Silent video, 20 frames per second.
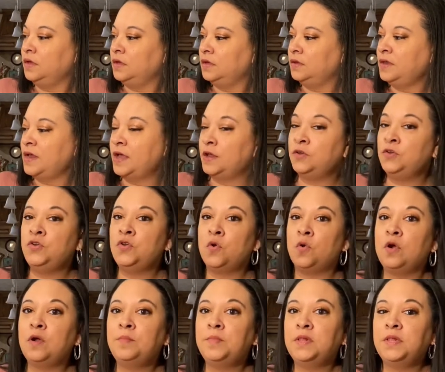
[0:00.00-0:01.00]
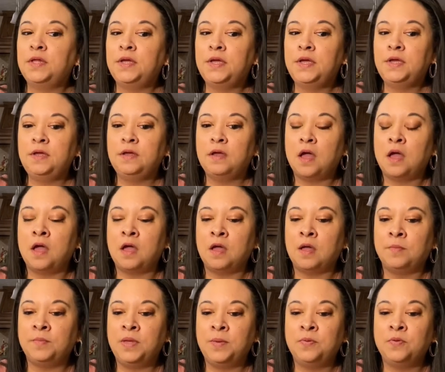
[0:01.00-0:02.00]
Now, normally,
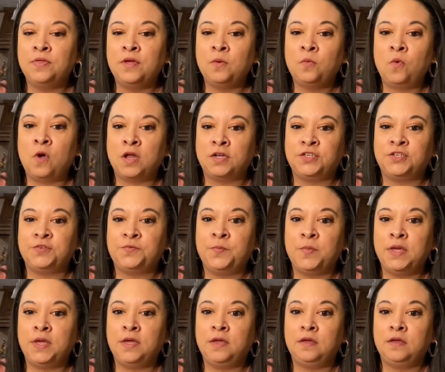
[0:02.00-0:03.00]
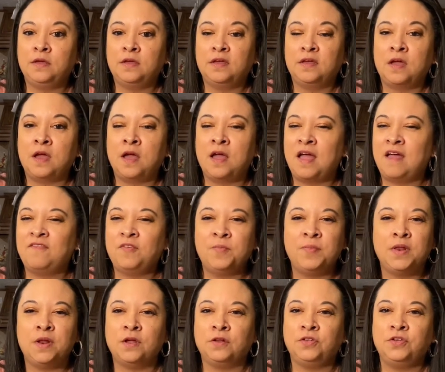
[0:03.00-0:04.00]
people that watch me, I haven't
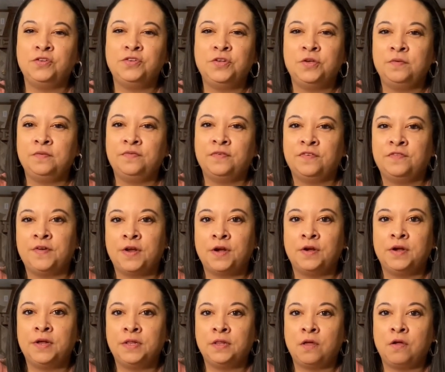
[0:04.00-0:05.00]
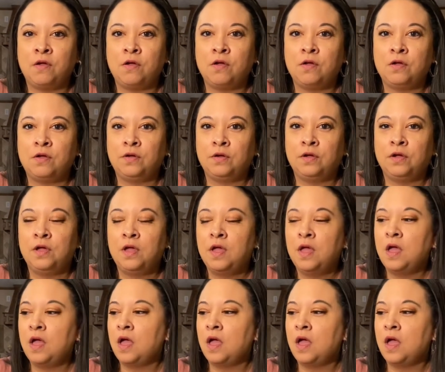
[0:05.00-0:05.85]
been on YouTube for very long,